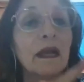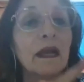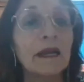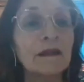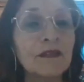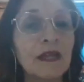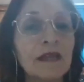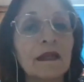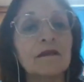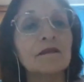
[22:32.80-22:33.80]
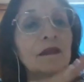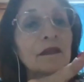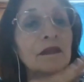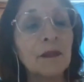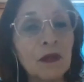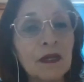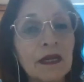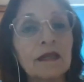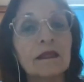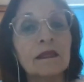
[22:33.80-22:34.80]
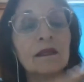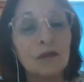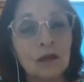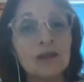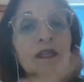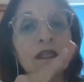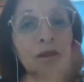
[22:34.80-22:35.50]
a state that is democratic, social